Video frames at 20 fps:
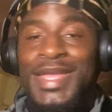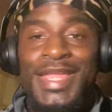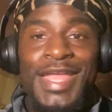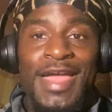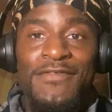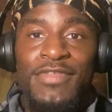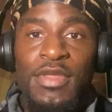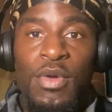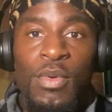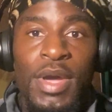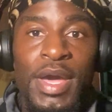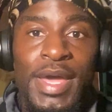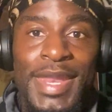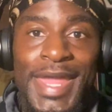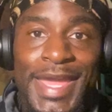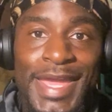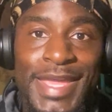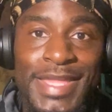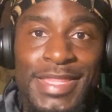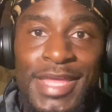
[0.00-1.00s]
And after a while,
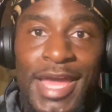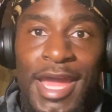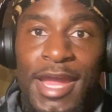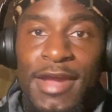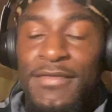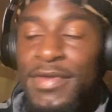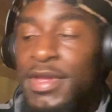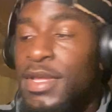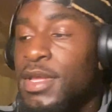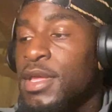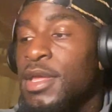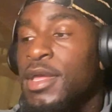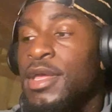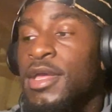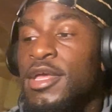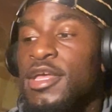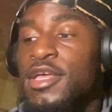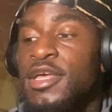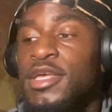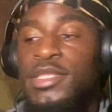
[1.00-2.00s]
that get tiring
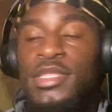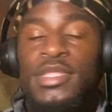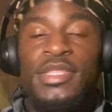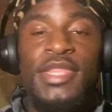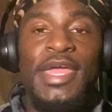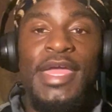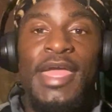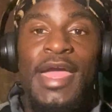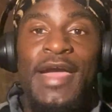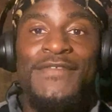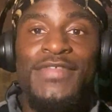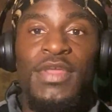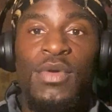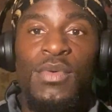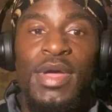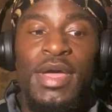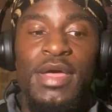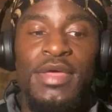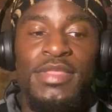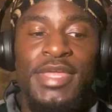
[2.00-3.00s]
because it's like after a
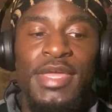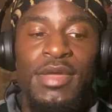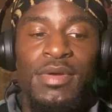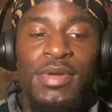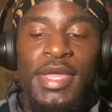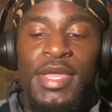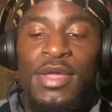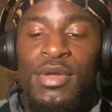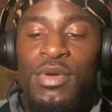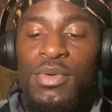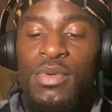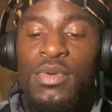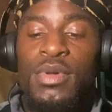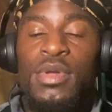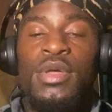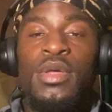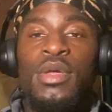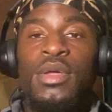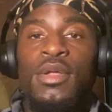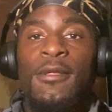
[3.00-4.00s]
while, it's like okay, cool.
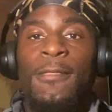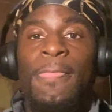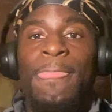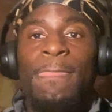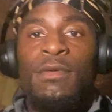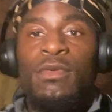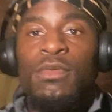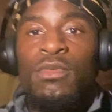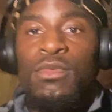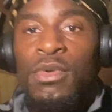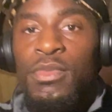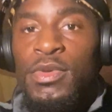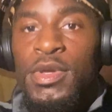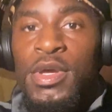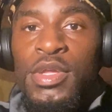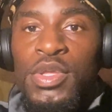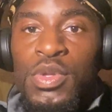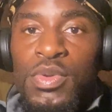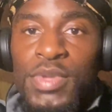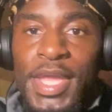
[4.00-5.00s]
What we
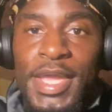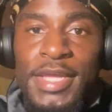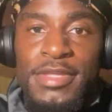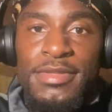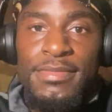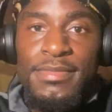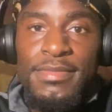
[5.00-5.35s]
gonna do next?